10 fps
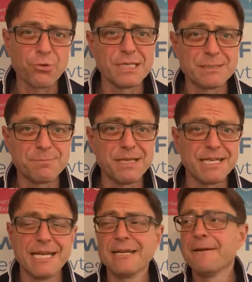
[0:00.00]
broadly
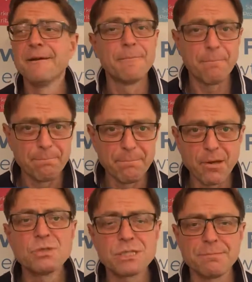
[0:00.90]
speaking,
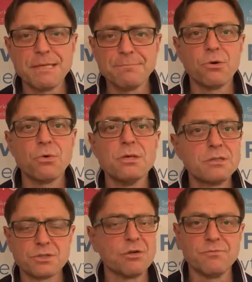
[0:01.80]
most people
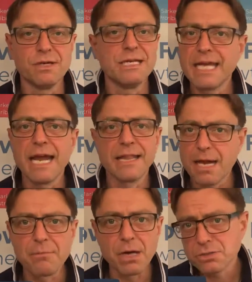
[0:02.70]
don't really care
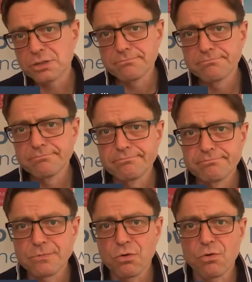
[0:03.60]
that much.
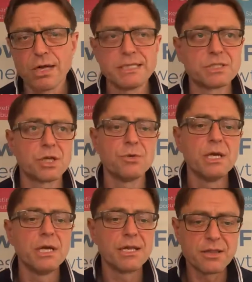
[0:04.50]
All right. So
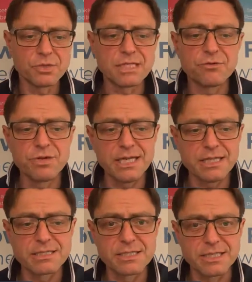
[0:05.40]
those
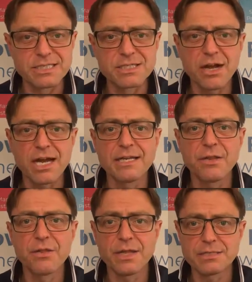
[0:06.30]
ingredients, the design,
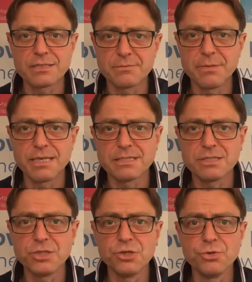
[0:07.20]
the things that
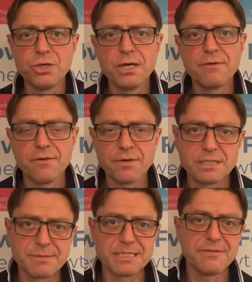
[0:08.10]
makes you very
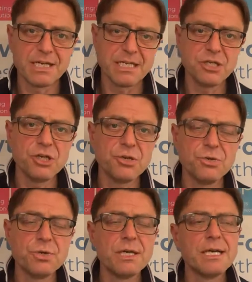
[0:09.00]
specifically
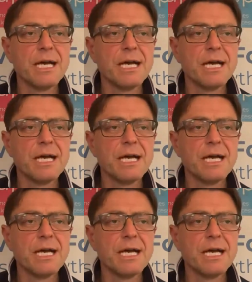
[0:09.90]
you,